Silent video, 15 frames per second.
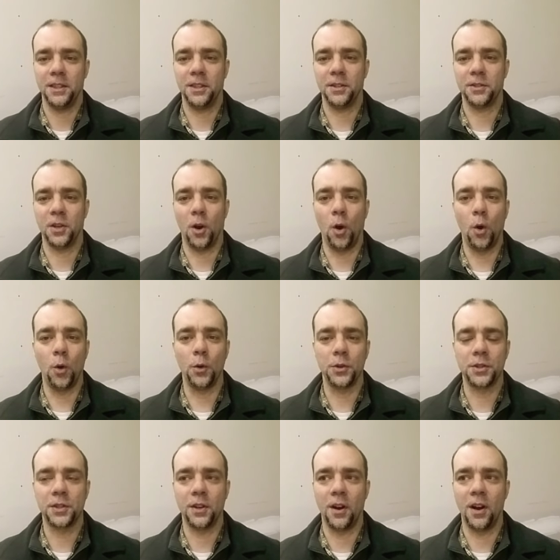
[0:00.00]
there's a whole
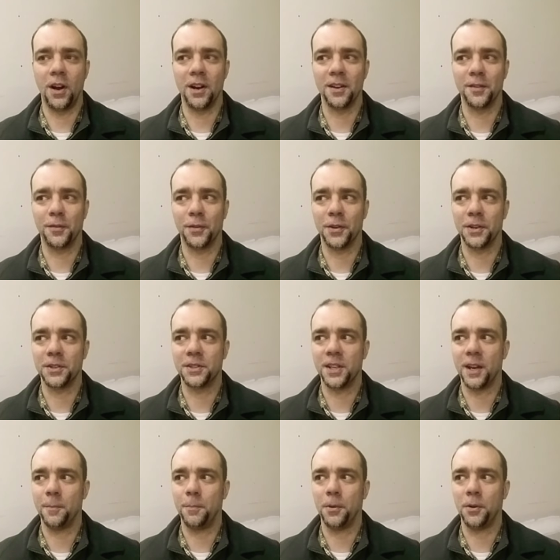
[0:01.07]
song, for
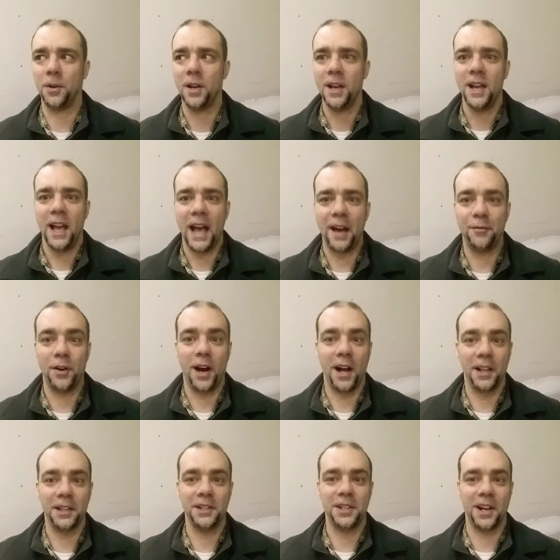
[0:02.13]
example, Have a
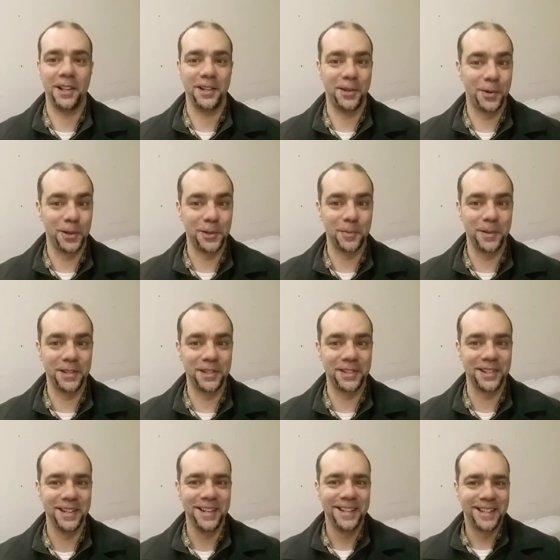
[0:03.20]
Holly Jolly
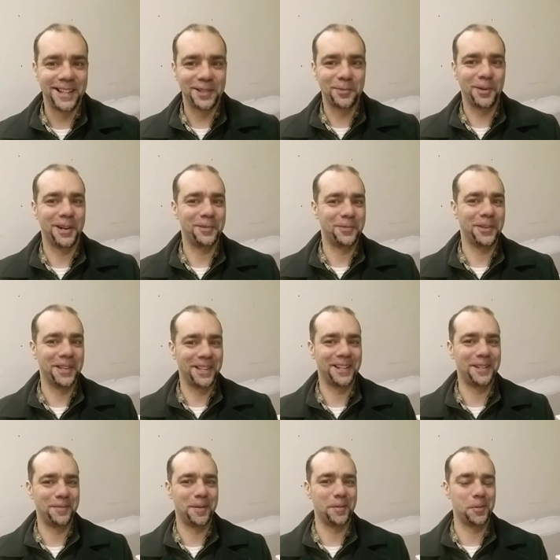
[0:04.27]
Christmas. That's one I'd really
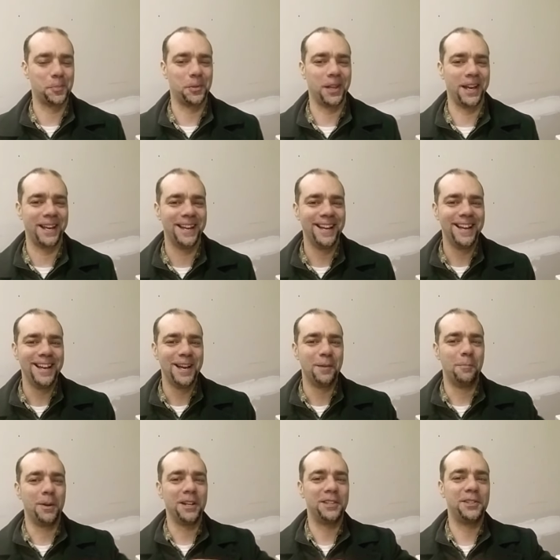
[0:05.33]
like to be able to play,
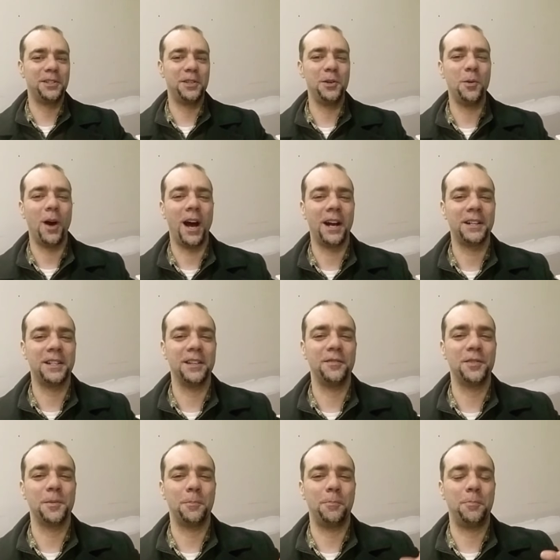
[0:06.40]
but it's two
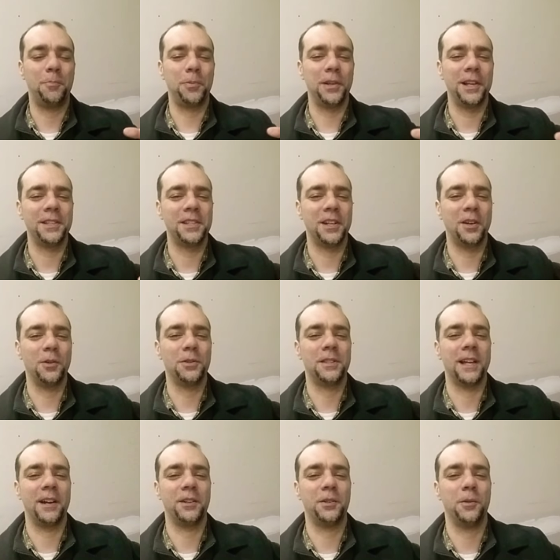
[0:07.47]
octaves plus it goes
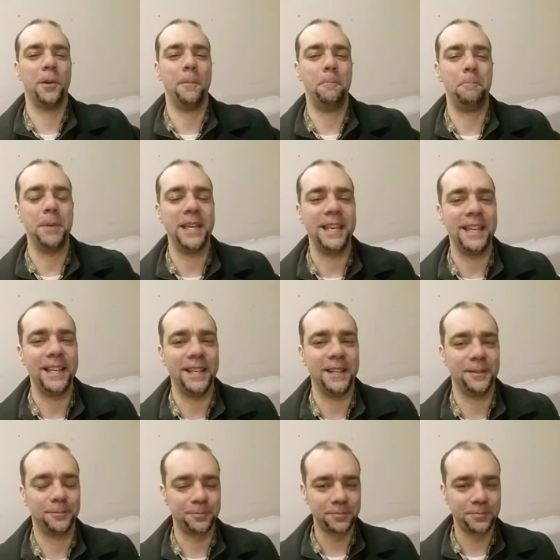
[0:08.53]
down to a B